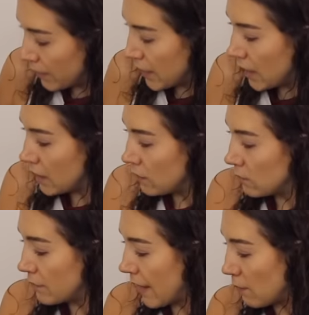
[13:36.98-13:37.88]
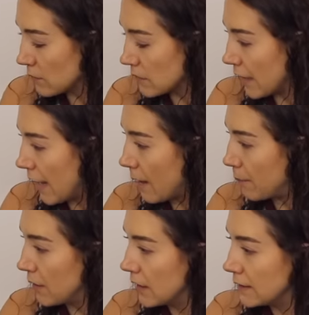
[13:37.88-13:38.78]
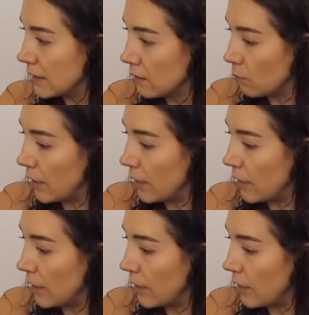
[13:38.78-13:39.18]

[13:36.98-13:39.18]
we knew that was gonna happen, didn't